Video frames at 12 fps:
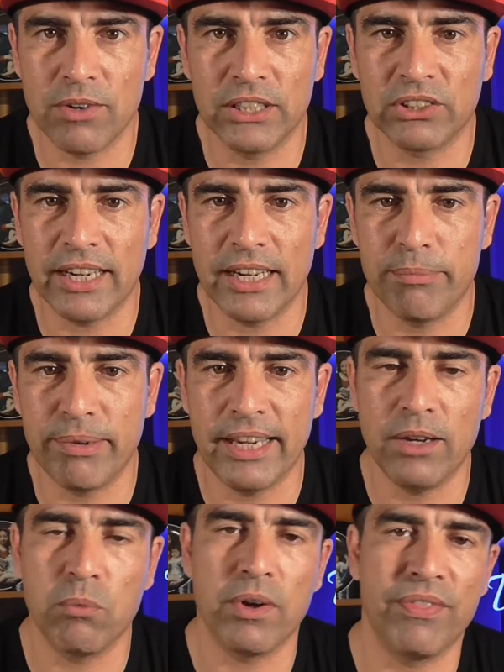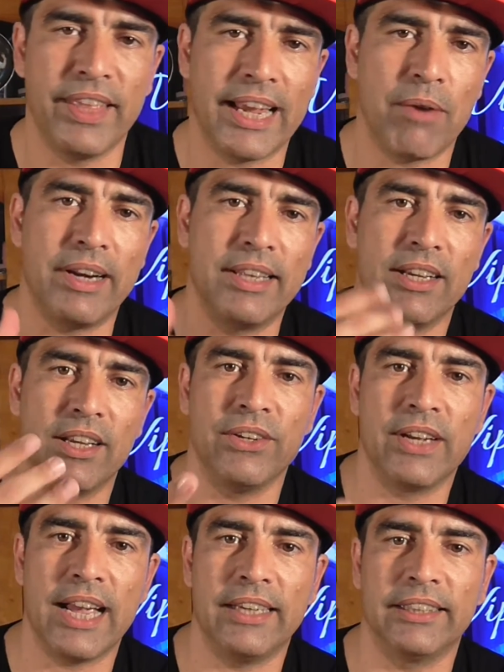I always try to be. One thing I want to
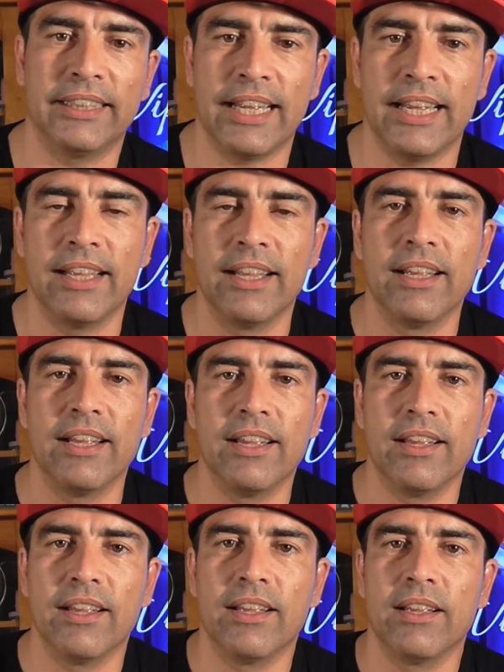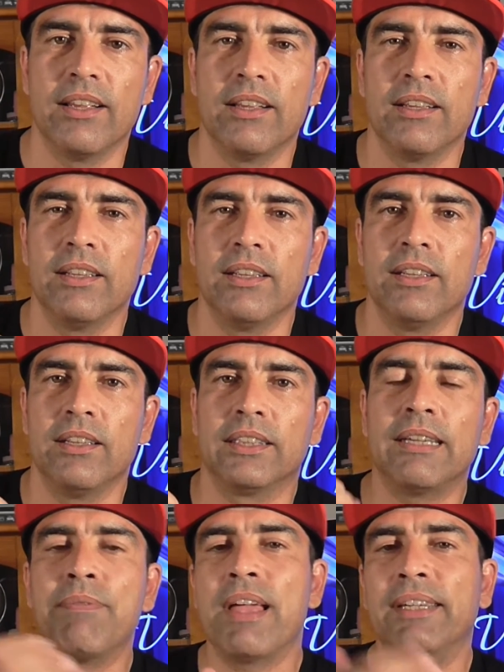tell you guys is that
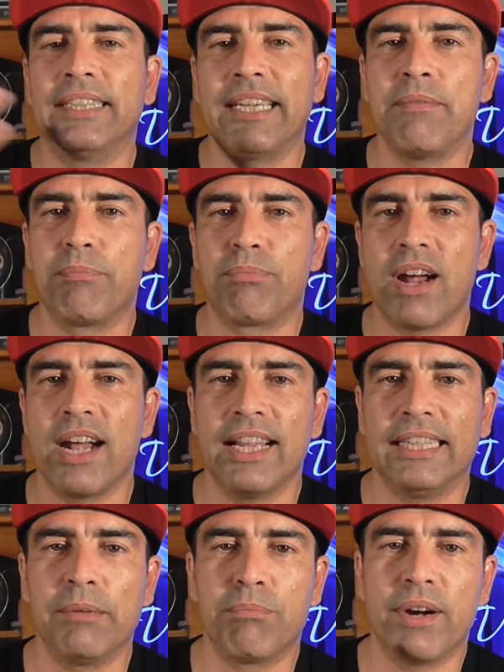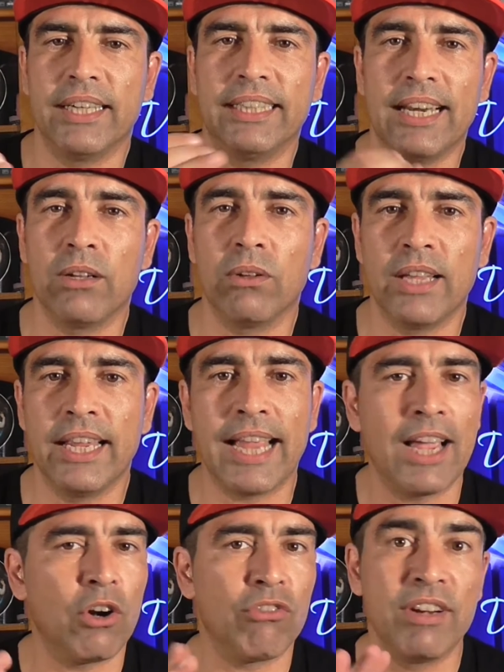sometimes they send me products and products that I don't
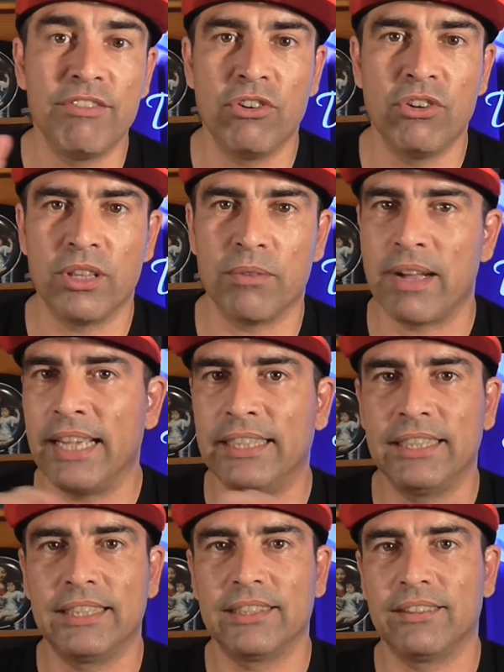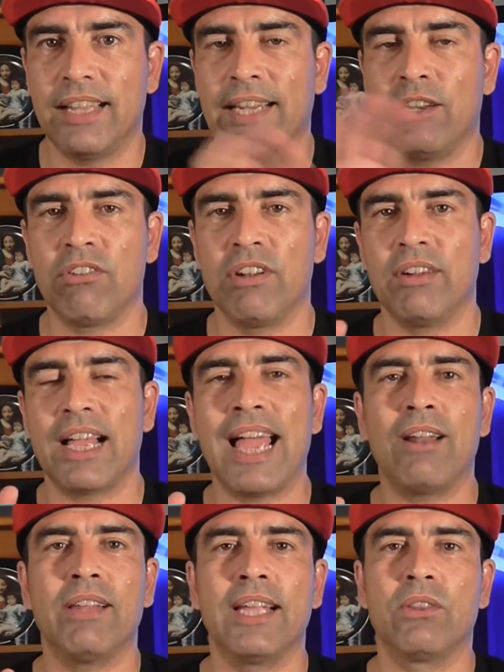like. I don't review them. I
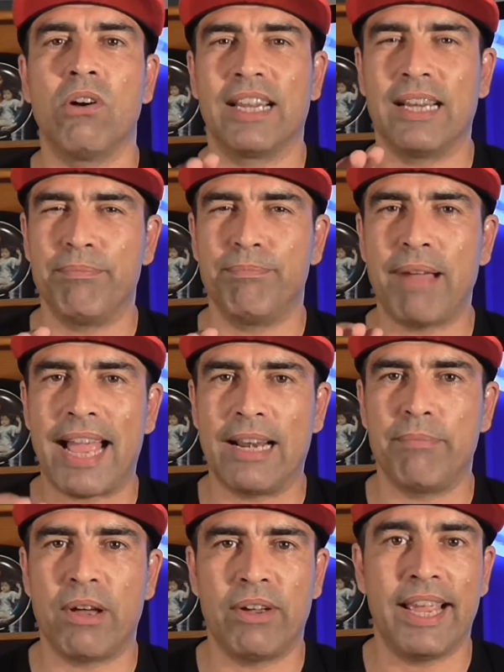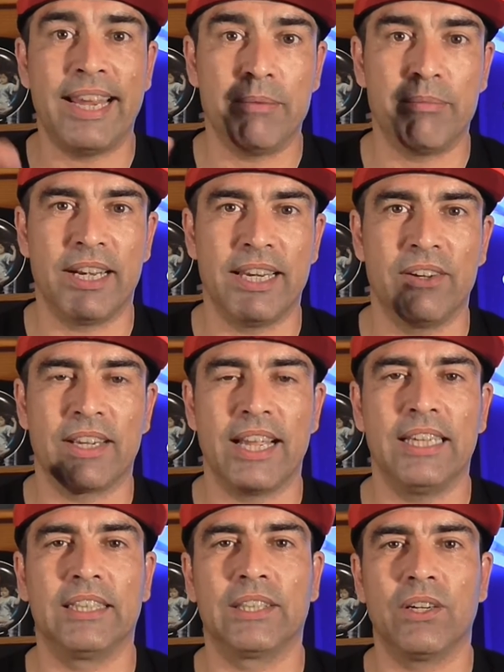don't like talking bad about anybody,
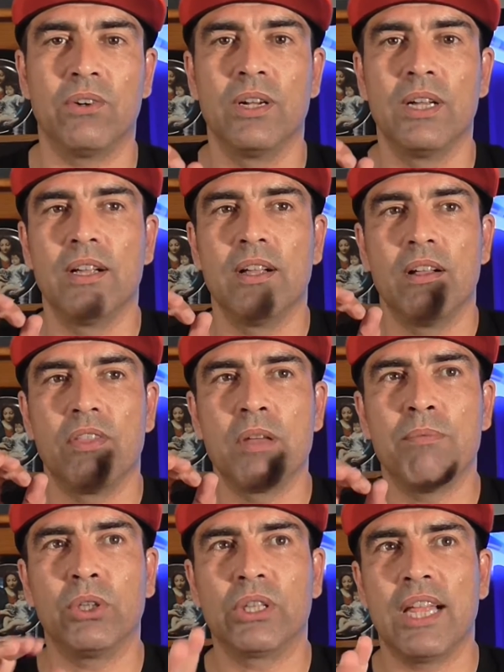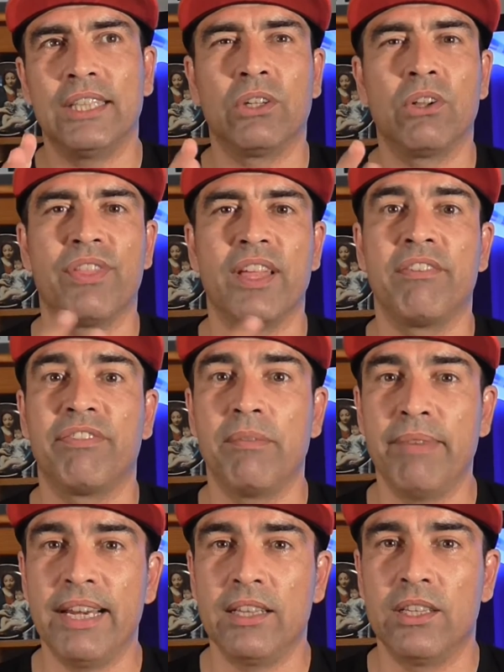okay? So the most logical thing
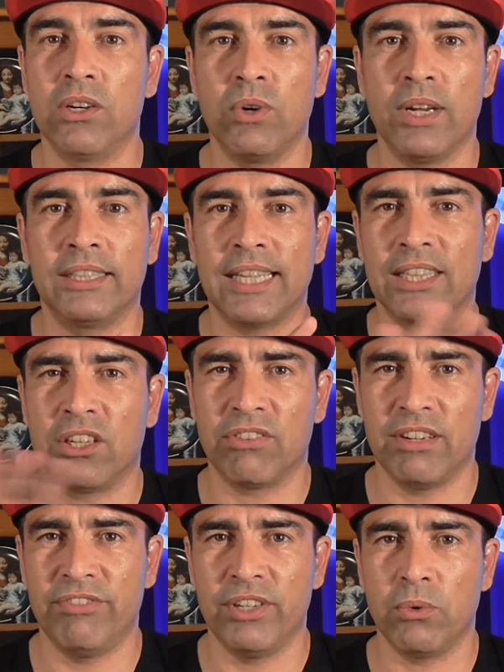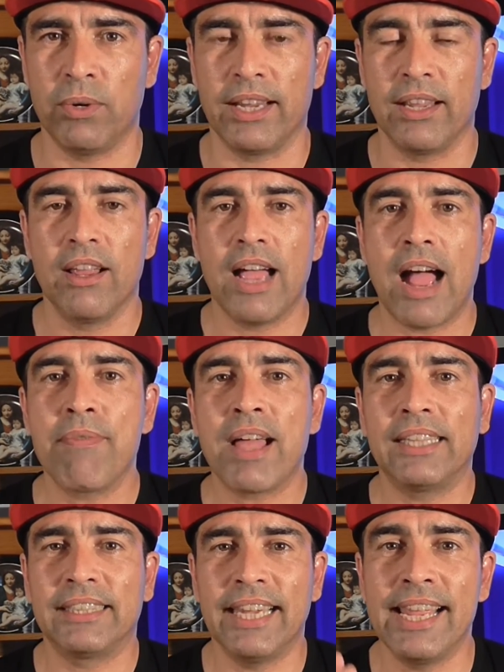for me to do is not to review it.
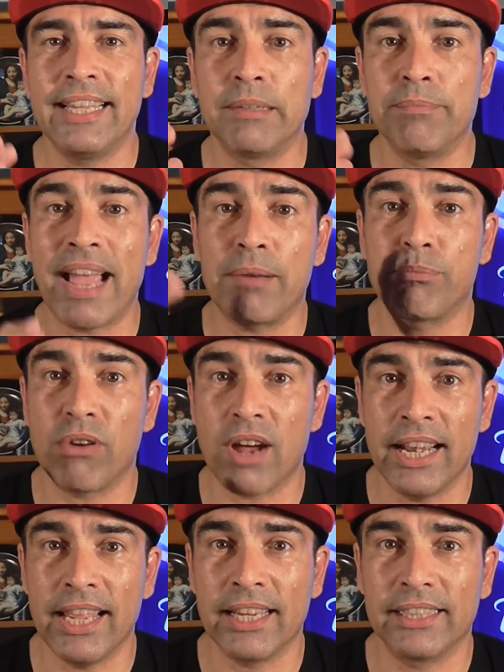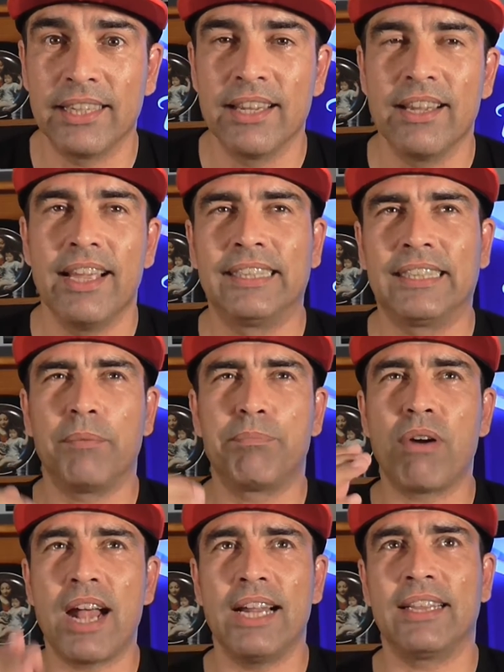I'm not saying it's a bad product. It's
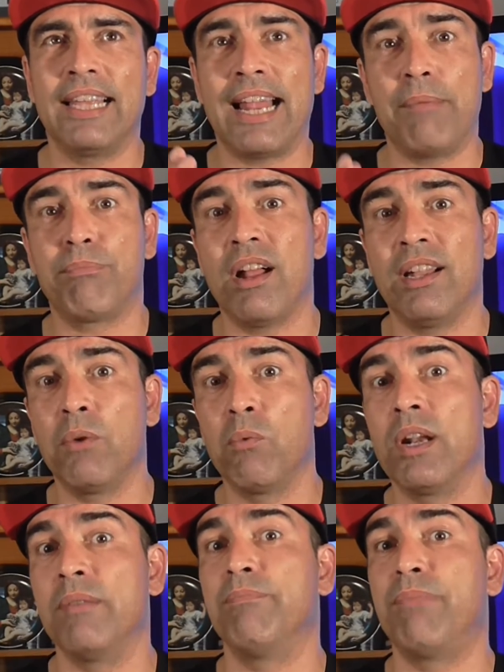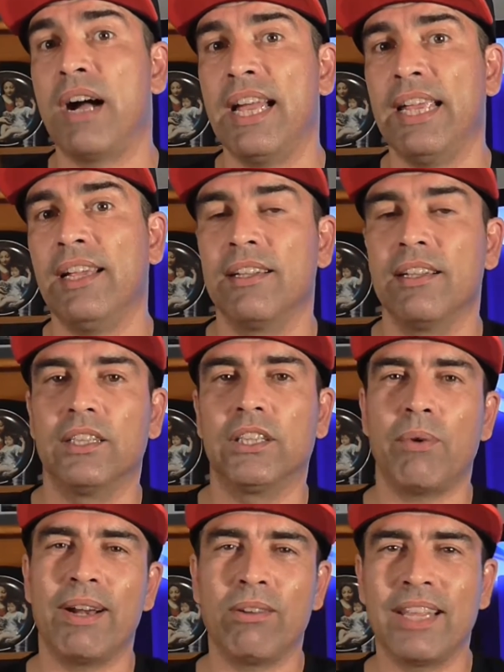a product that I probably wouldn't buy,
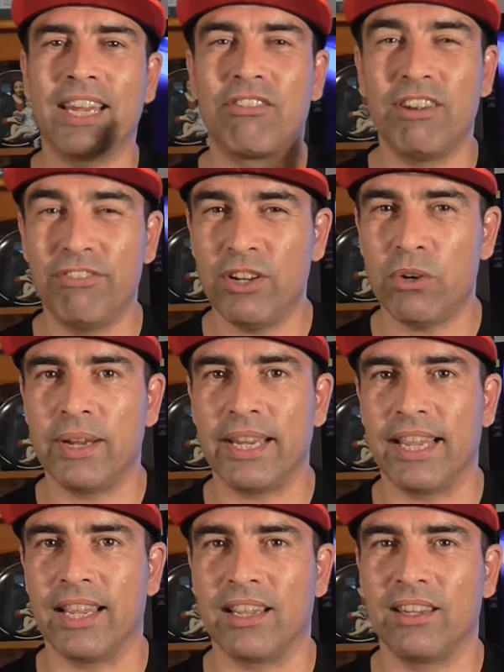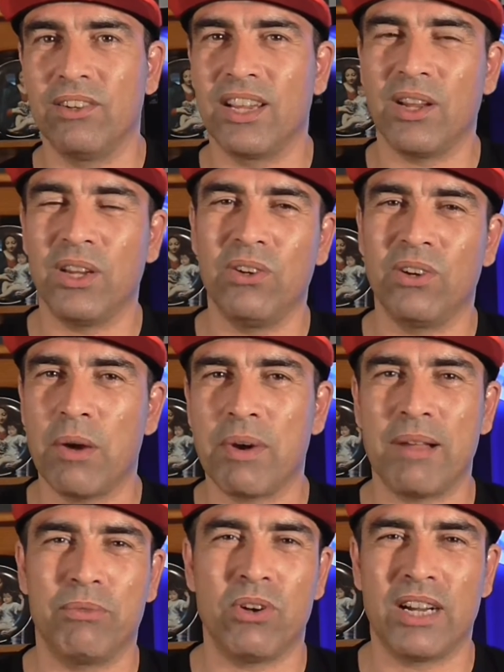so I don't like reviewing it. You
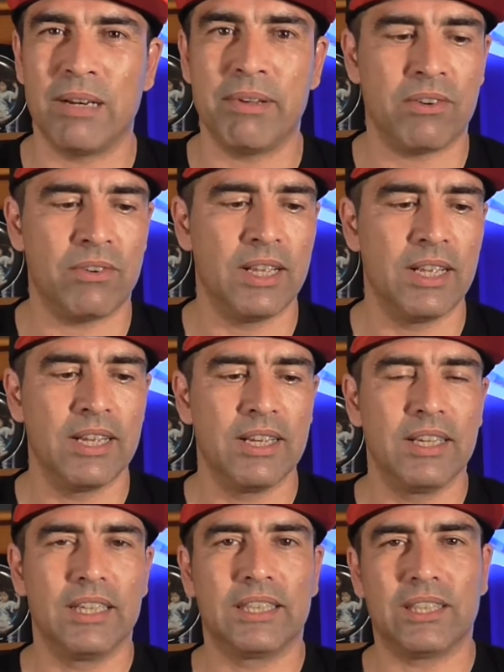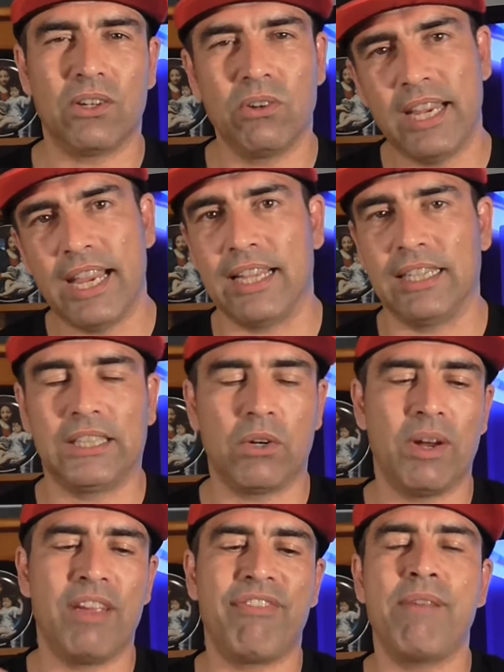get what I'm talking about? So yeah,
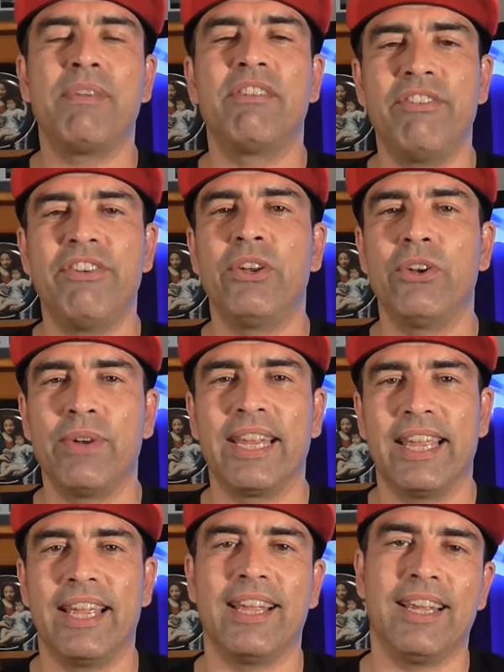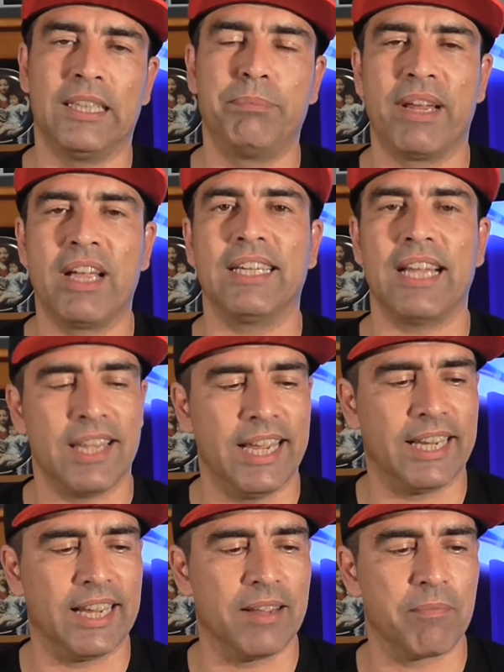so if I'm reviewing it, it's because I
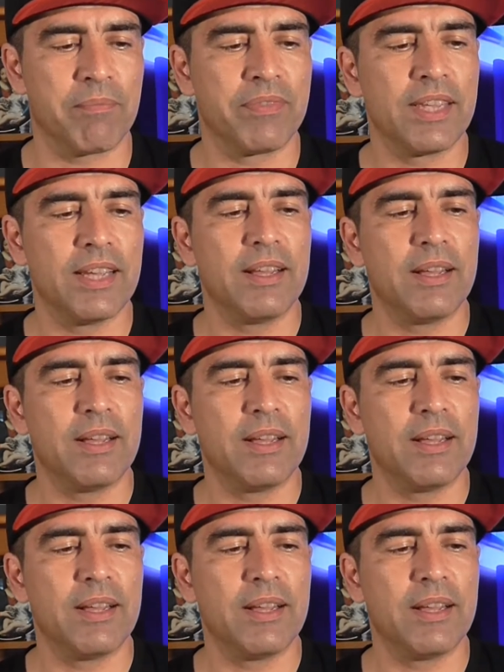like it.